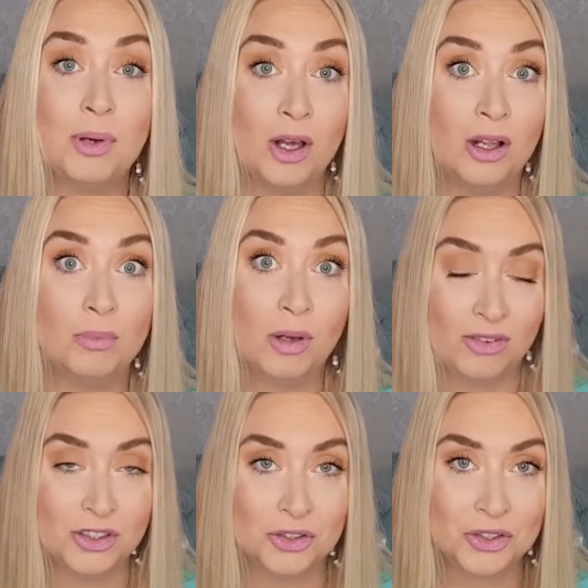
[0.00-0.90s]
Pearl
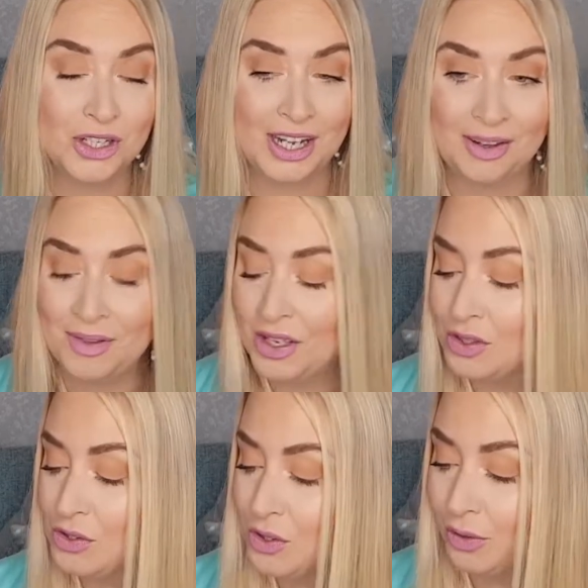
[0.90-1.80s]
Porefessional today.
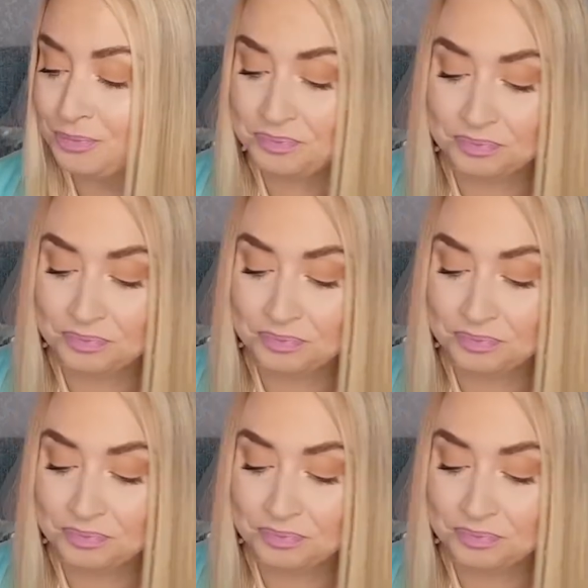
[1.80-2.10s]
So,